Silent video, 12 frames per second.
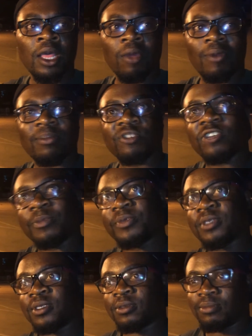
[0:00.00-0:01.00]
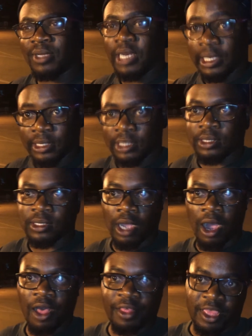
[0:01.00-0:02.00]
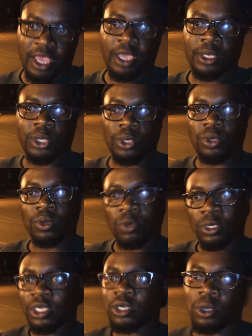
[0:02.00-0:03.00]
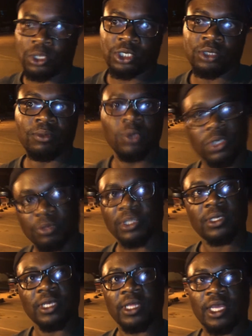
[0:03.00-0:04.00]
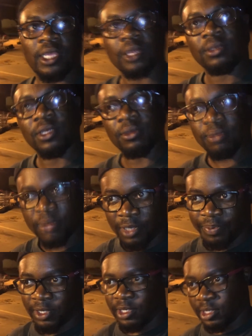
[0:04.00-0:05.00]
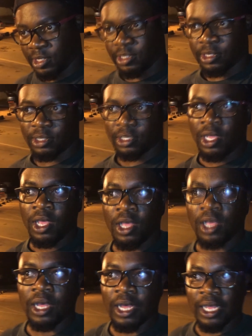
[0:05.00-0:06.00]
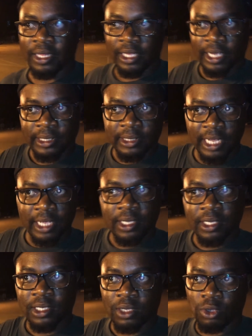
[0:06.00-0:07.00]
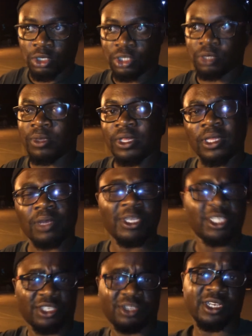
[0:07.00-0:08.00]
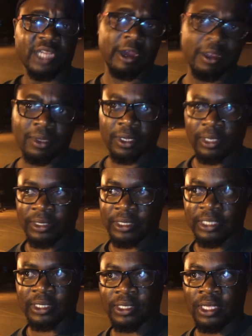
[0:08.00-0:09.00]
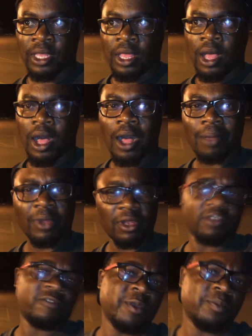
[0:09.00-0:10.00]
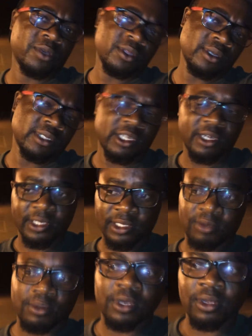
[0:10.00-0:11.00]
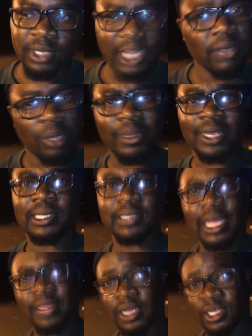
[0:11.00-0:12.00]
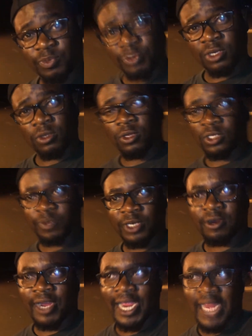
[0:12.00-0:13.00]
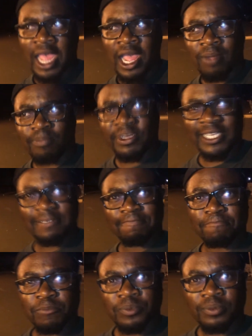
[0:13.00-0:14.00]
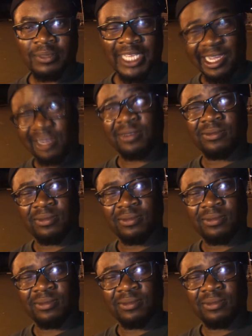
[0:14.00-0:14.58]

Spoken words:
rumble strips, in essence, are there to warn and caution motorists so that they can, you know, keep a good distance. And they can take caution when they reach a certain area because there's a lot of people in those areas and whatnot. And we understand that. It's pretty cool. It's pretty great. But here,